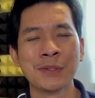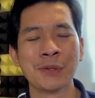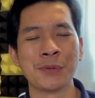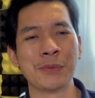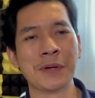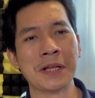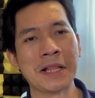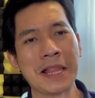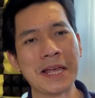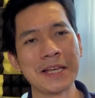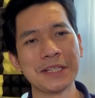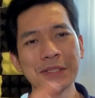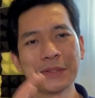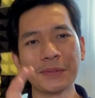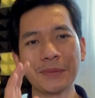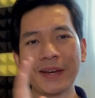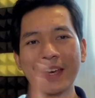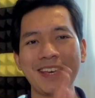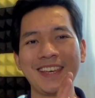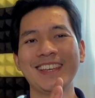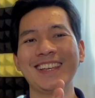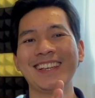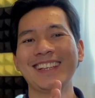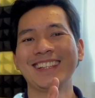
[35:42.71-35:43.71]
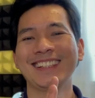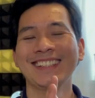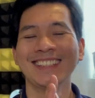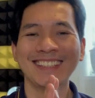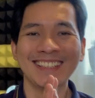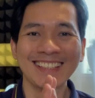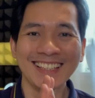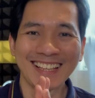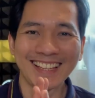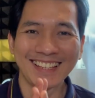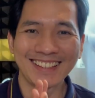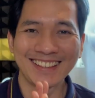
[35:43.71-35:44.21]
Well, anyway,
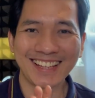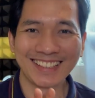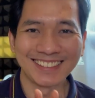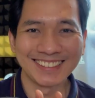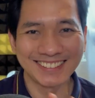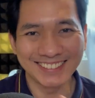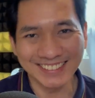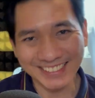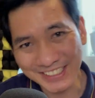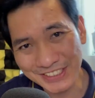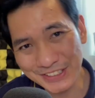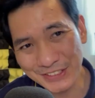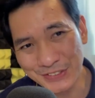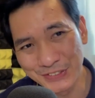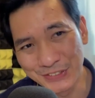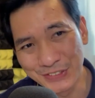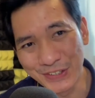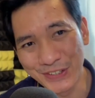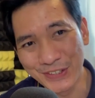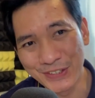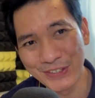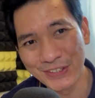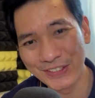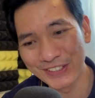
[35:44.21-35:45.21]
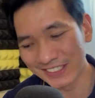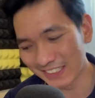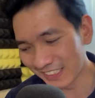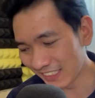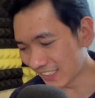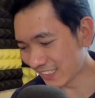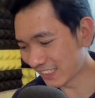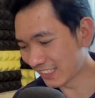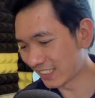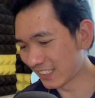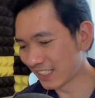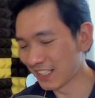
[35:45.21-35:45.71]
that's it for
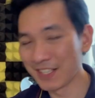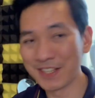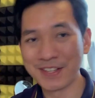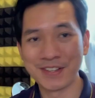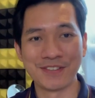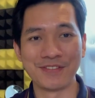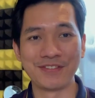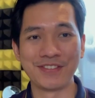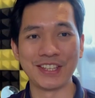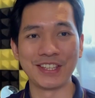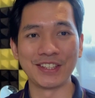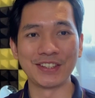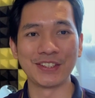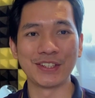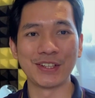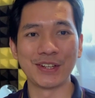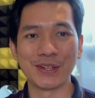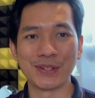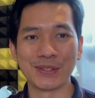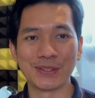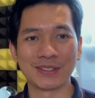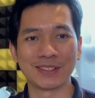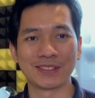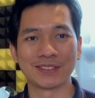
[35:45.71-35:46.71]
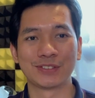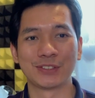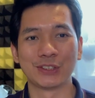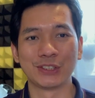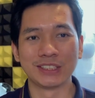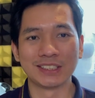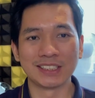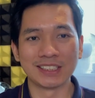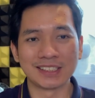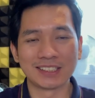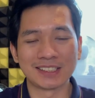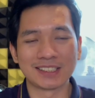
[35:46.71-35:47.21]
this video, for
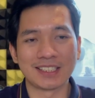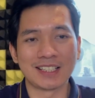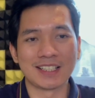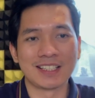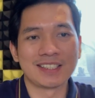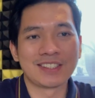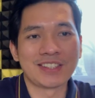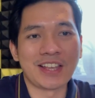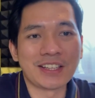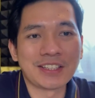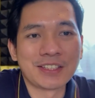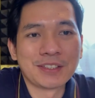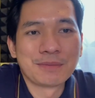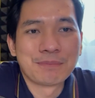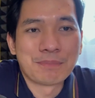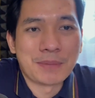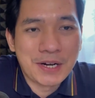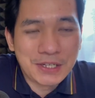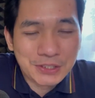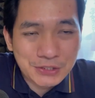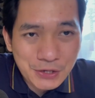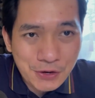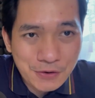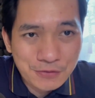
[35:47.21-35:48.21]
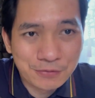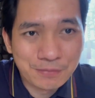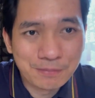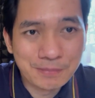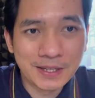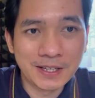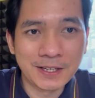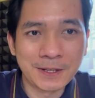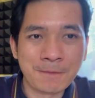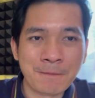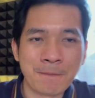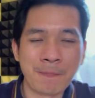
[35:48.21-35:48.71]
this second part of
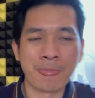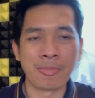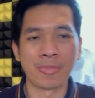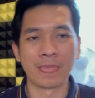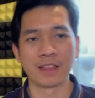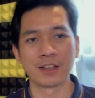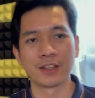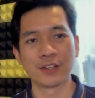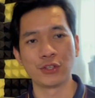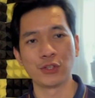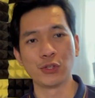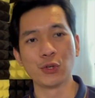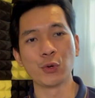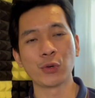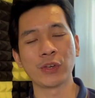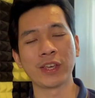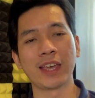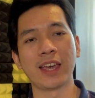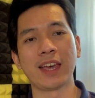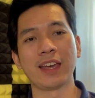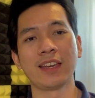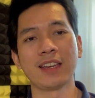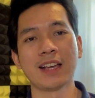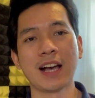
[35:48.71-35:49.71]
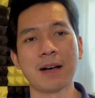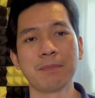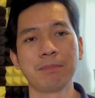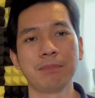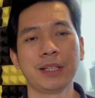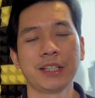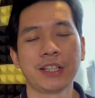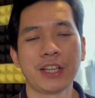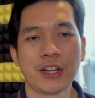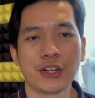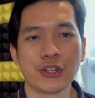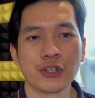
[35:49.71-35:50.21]
my UK
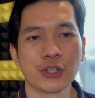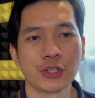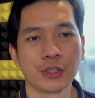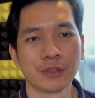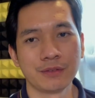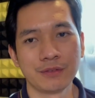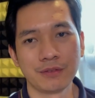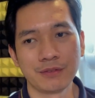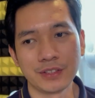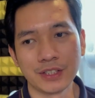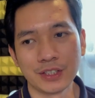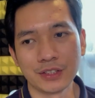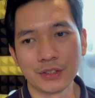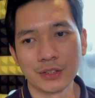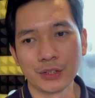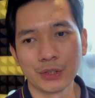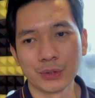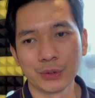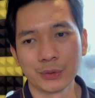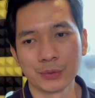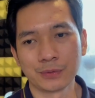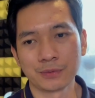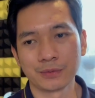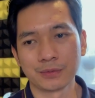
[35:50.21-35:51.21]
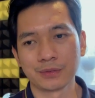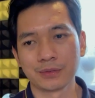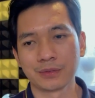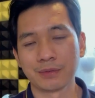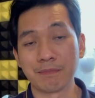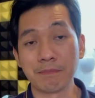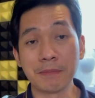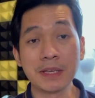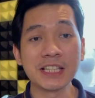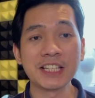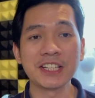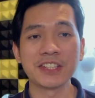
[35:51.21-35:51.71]
application video
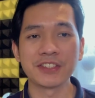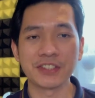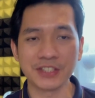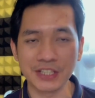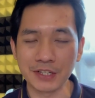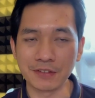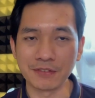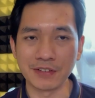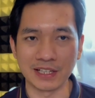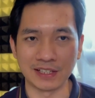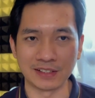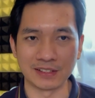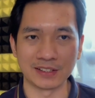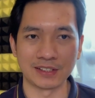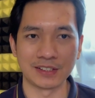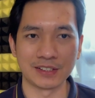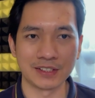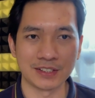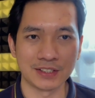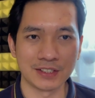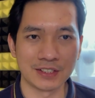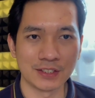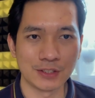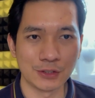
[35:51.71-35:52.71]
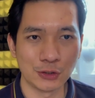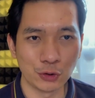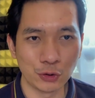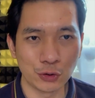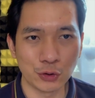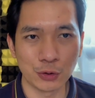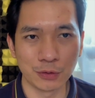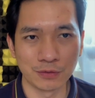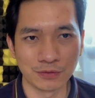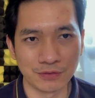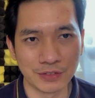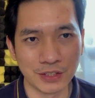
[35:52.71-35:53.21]
mini series
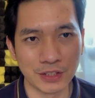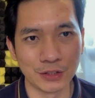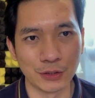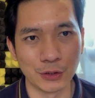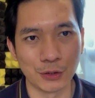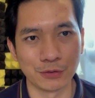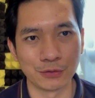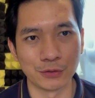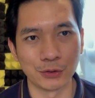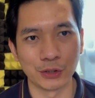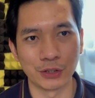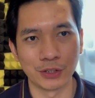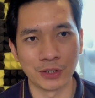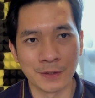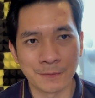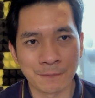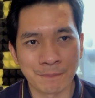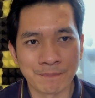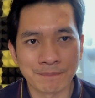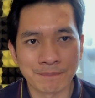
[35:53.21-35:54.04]
YouTube video for